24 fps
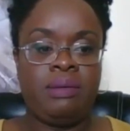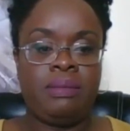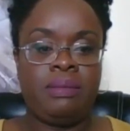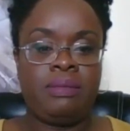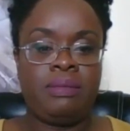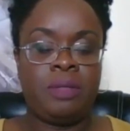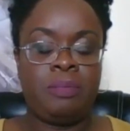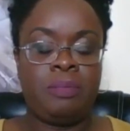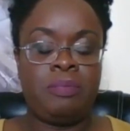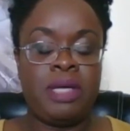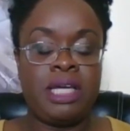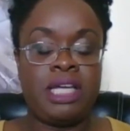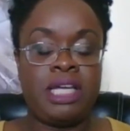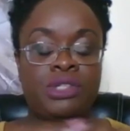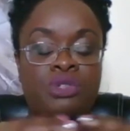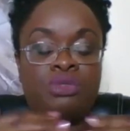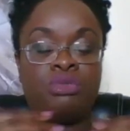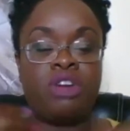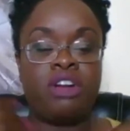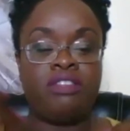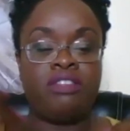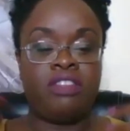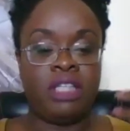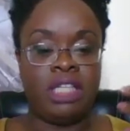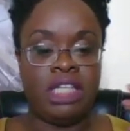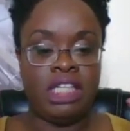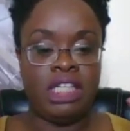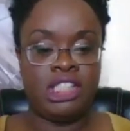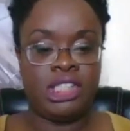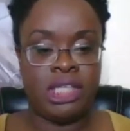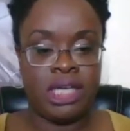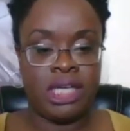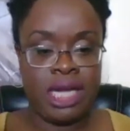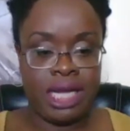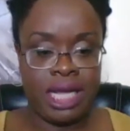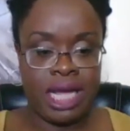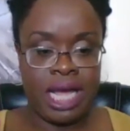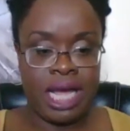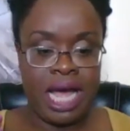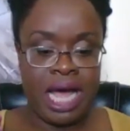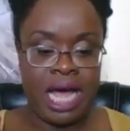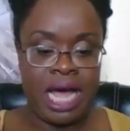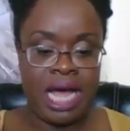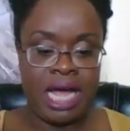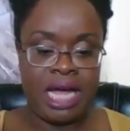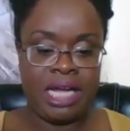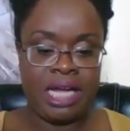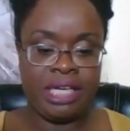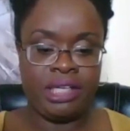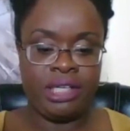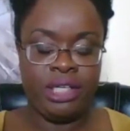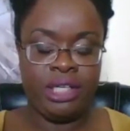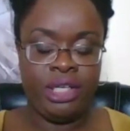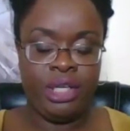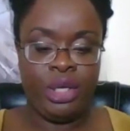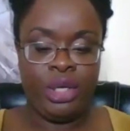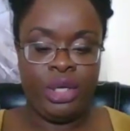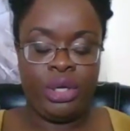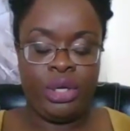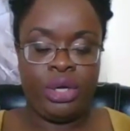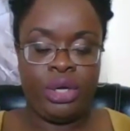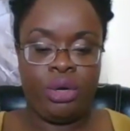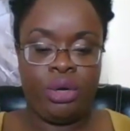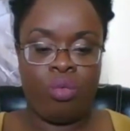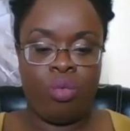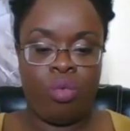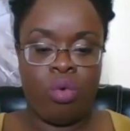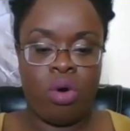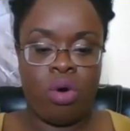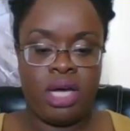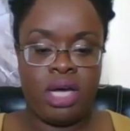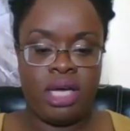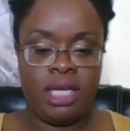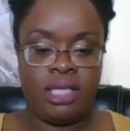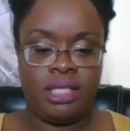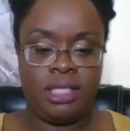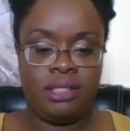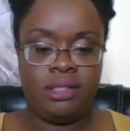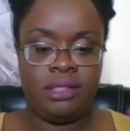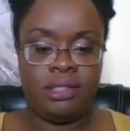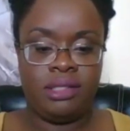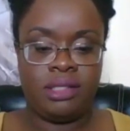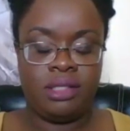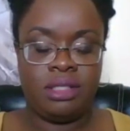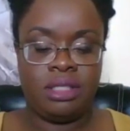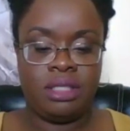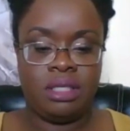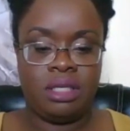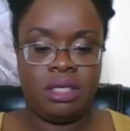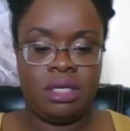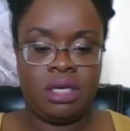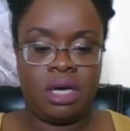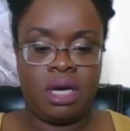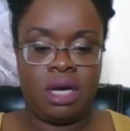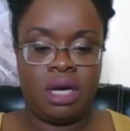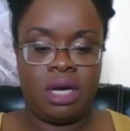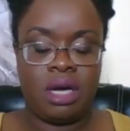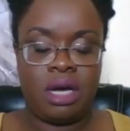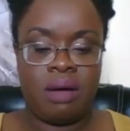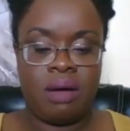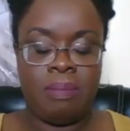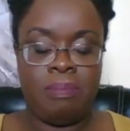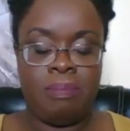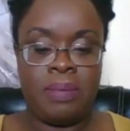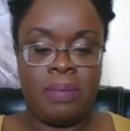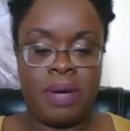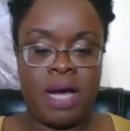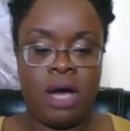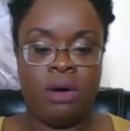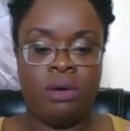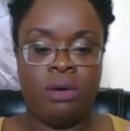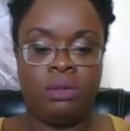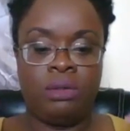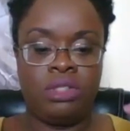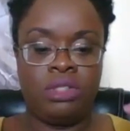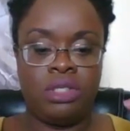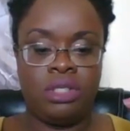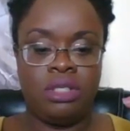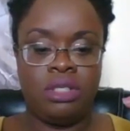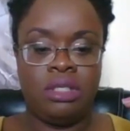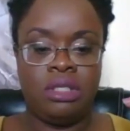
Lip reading: the biggest revelation I had was about